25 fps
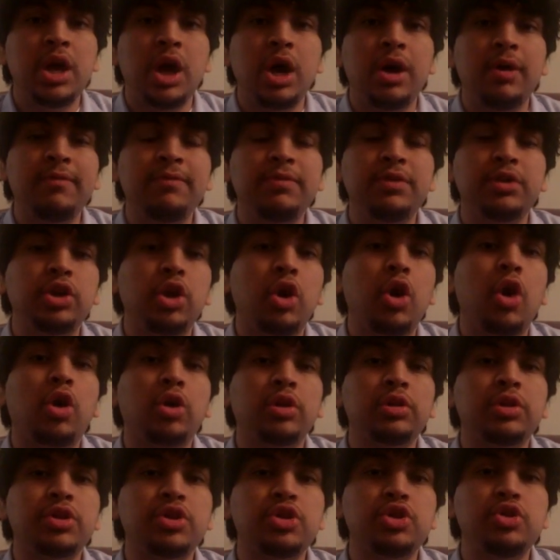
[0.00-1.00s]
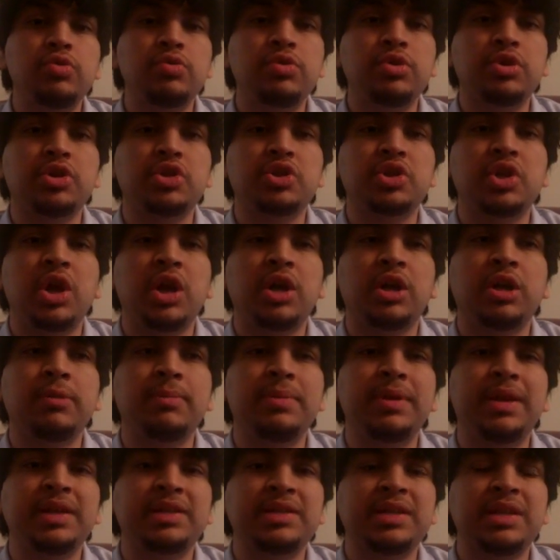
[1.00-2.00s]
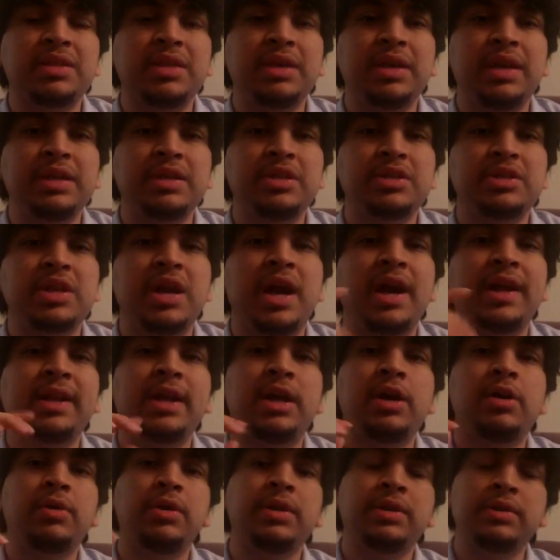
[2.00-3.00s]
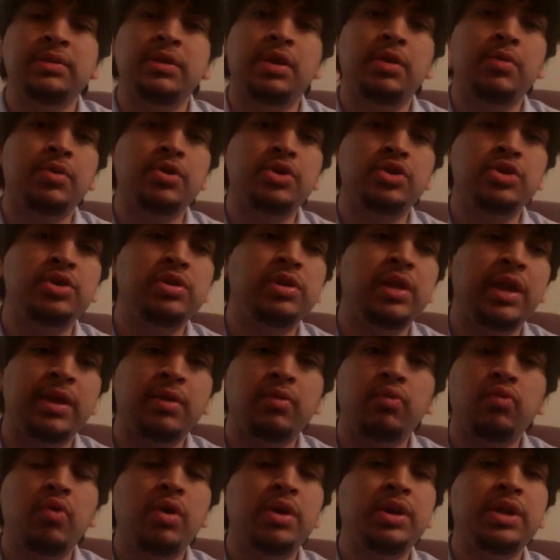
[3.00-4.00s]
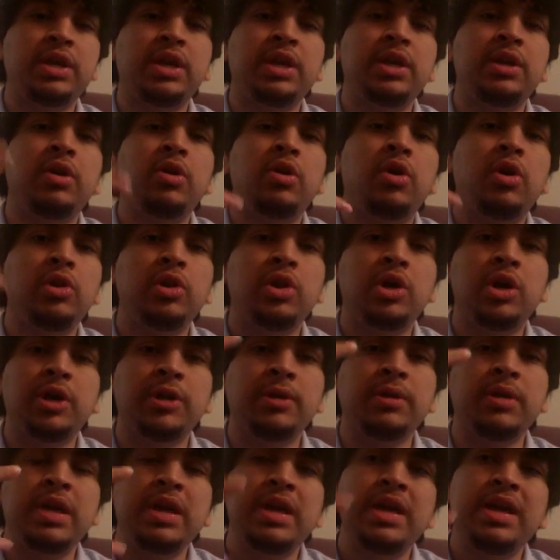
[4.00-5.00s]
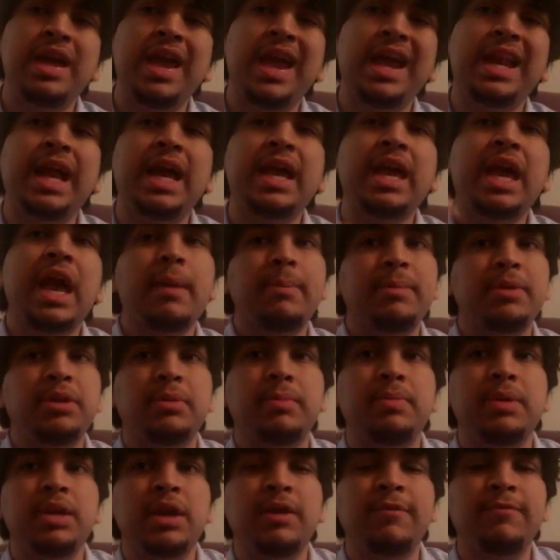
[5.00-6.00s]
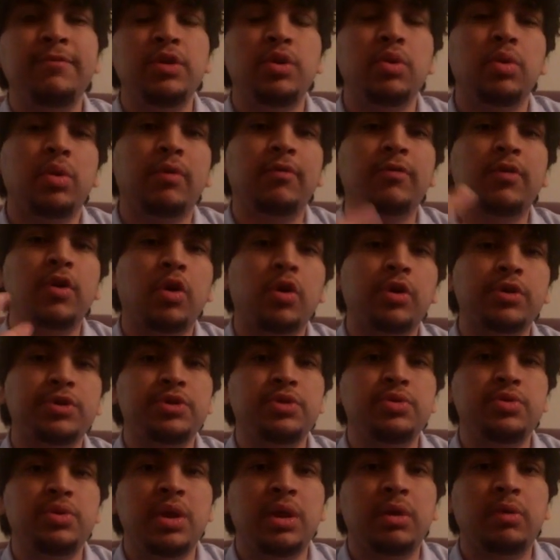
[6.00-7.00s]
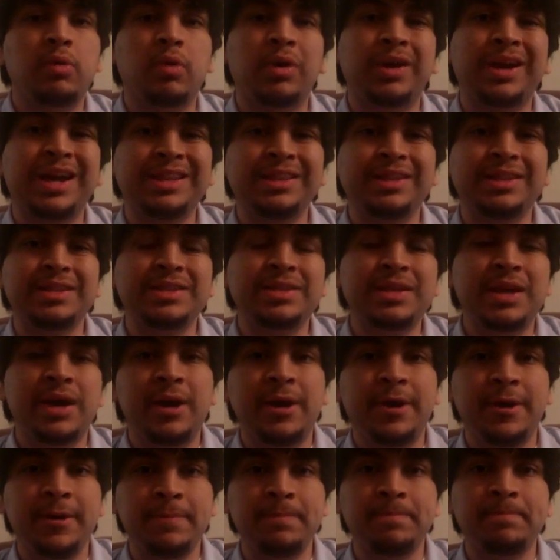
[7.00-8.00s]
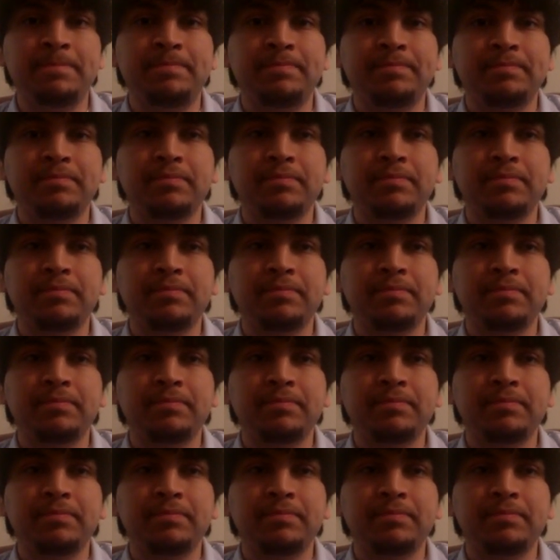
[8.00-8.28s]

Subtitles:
of the Garlic Jr. saga because I think they just got out and they were running it all on. And I happened to be a viewer of Cartoon Network at the time.